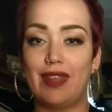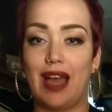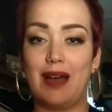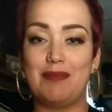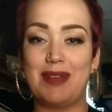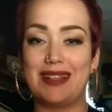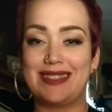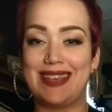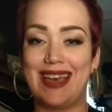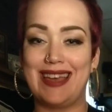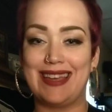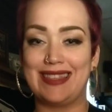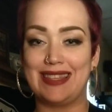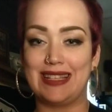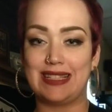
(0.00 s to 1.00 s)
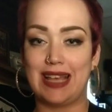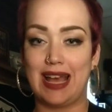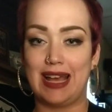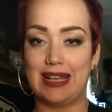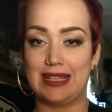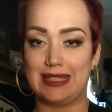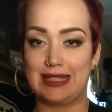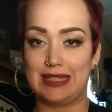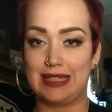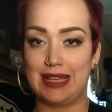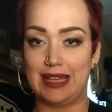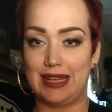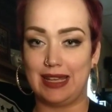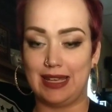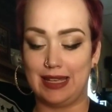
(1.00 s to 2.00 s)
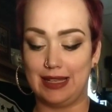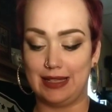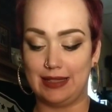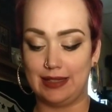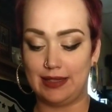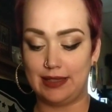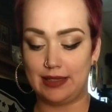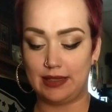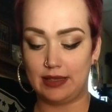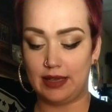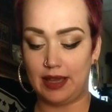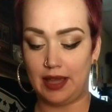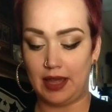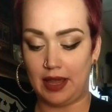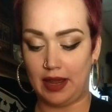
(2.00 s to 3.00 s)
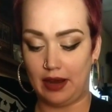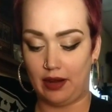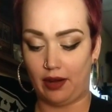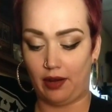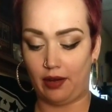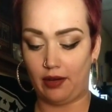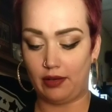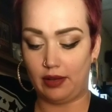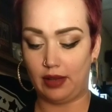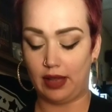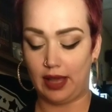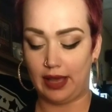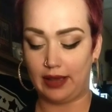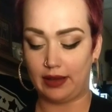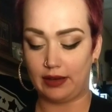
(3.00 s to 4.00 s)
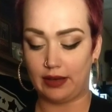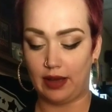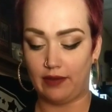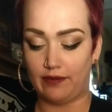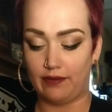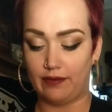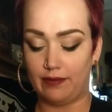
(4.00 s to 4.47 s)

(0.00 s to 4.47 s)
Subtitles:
not taking this as it is here. Like, not,